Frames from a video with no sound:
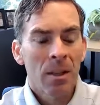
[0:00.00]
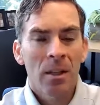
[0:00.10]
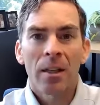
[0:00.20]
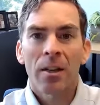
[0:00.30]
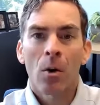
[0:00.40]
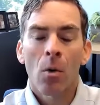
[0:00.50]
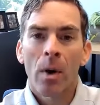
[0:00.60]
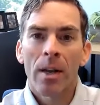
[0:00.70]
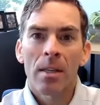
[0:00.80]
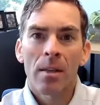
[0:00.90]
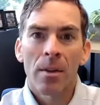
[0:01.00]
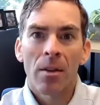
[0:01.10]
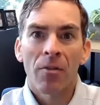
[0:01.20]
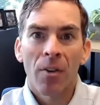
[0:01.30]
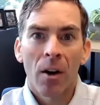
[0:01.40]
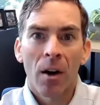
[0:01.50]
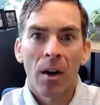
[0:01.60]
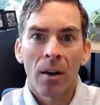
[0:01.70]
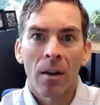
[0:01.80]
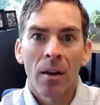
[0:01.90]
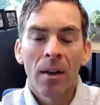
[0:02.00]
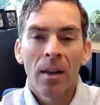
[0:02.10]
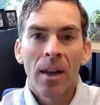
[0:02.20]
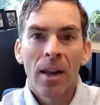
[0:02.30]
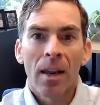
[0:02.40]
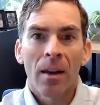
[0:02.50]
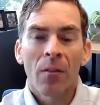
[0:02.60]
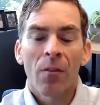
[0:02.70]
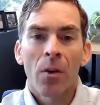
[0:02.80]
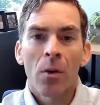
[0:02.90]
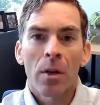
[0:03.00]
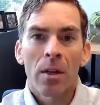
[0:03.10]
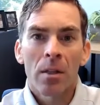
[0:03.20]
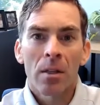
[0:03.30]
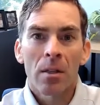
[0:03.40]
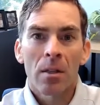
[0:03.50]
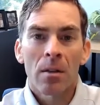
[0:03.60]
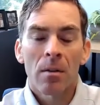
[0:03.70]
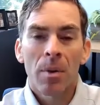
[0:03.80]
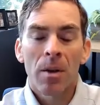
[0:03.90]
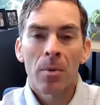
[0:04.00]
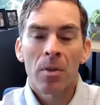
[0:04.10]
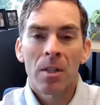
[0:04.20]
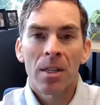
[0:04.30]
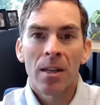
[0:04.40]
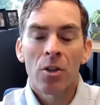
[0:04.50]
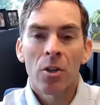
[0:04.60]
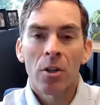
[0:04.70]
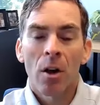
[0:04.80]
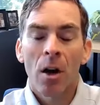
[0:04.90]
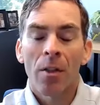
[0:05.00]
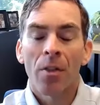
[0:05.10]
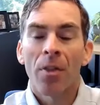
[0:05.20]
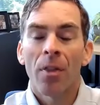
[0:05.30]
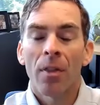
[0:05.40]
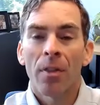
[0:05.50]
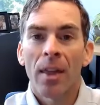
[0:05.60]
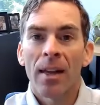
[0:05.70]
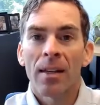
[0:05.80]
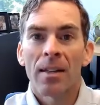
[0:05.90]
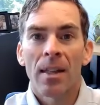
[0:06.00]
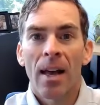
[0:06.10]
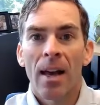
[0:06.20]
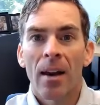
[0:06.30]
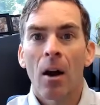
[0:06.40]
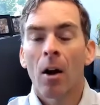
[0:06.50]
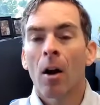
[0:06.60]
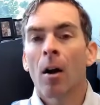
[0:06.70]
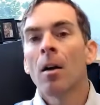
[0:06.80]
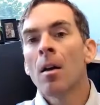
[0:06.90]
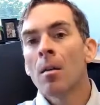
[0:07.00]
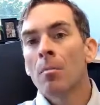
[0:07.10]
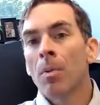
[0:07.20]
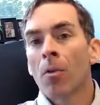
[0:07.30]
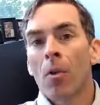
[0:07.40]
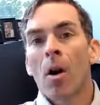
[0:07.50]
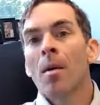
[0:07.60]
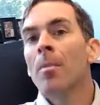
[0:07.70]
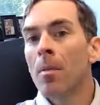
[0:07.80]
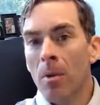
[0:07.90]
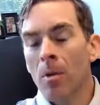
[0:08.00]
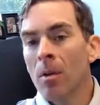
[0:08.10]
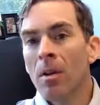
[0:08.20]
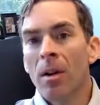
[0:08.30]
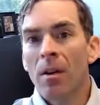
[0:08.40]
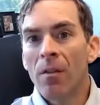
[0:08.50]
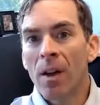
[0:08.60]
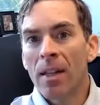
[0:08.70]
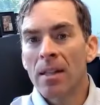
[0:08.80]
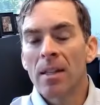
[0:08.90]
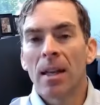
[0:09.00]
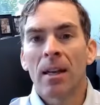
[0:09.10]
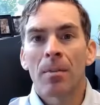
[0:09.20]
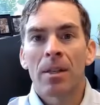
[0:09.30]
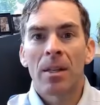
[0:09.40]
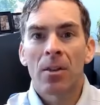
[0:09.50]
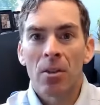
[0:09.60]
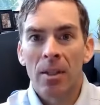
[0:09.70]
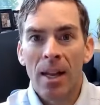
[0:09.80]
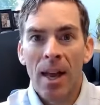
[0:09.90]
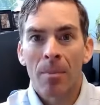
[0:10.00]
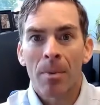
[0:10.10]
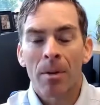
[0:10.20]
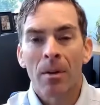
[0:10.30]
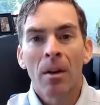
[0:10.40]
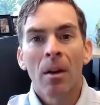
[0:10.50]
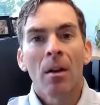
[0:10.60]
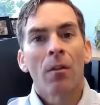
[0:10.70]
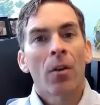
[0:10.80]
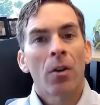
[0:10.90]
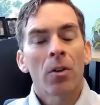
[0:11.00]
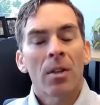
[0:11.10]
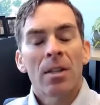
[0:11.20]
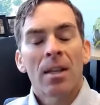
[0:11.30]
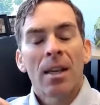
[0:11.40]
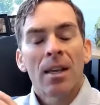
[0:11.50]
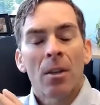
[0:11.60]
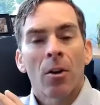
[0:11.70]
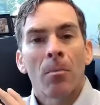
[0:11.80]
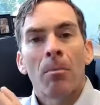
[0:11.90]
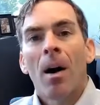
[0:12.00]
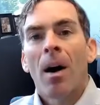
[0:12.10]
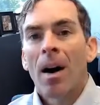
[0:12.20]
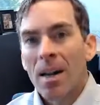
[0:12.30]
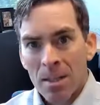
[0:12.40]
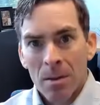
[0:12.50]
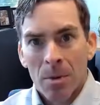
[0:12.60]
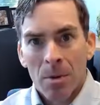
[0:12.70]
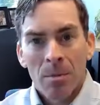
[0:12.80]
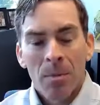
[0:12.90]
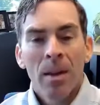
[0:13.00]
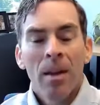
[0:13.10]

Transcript: clear away some of the fog and focus people's attention on things that are probable events that could potentially happen versus things that are possible.